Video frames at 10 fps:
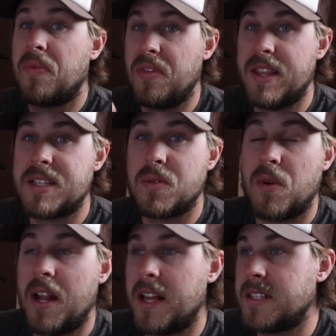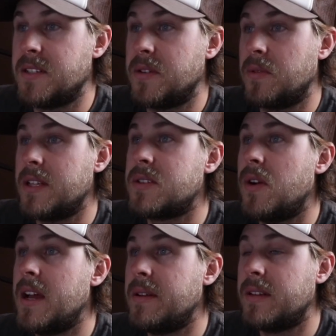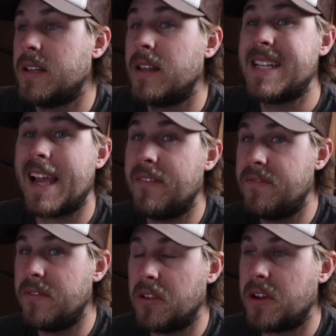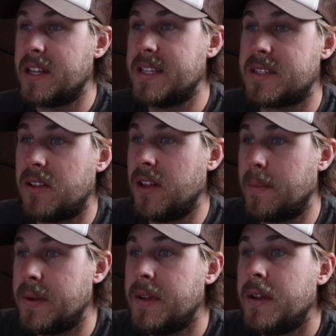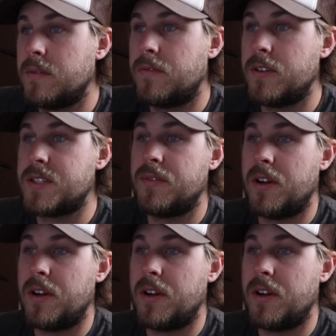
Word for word: this is what I like to do. Let's go ahead and take a look at this clip. First of